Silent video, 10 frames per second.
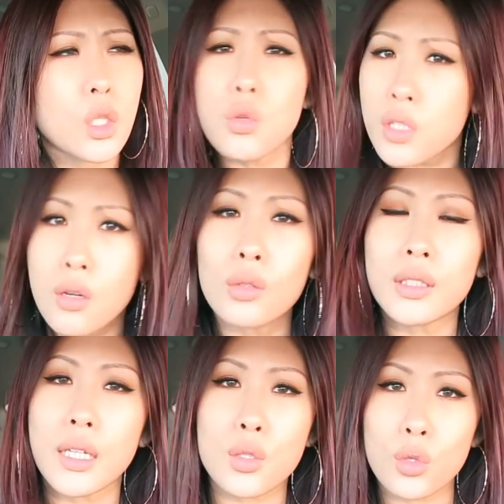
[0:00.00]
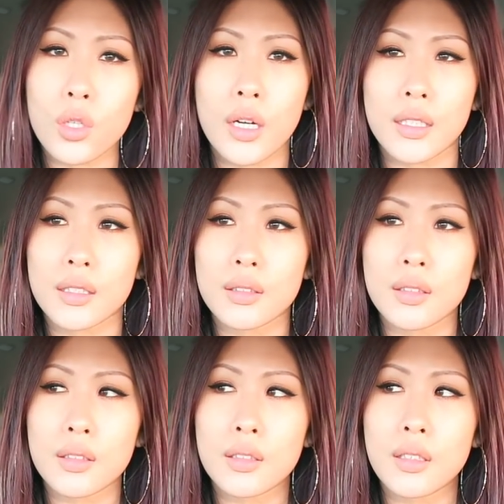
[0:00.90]
you still only get store credit.
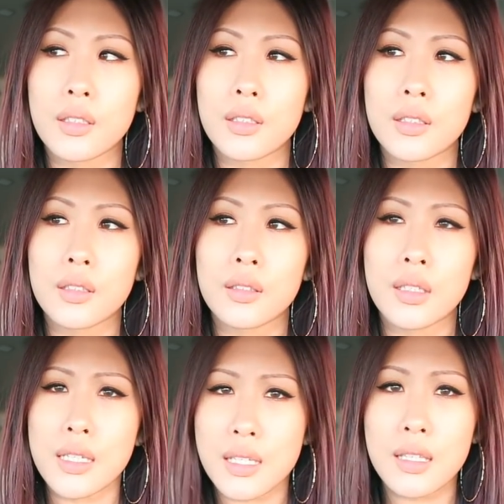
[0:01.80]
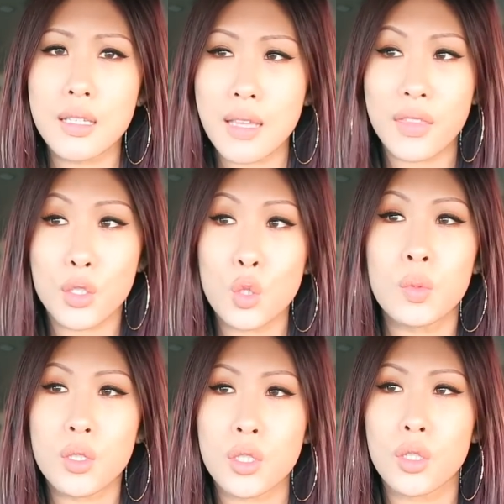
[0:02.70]
Is it is that the
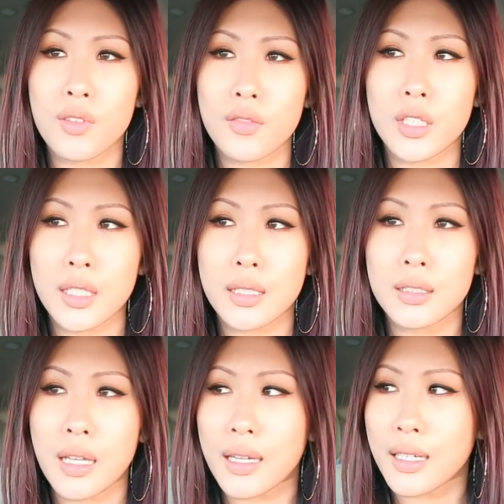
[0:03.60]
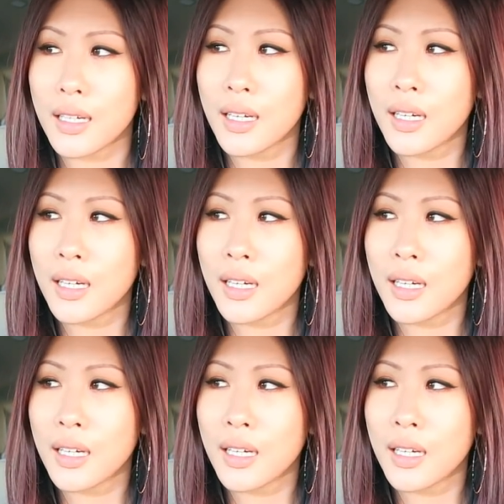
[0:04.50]
stupidest shit you've ever heard? Like,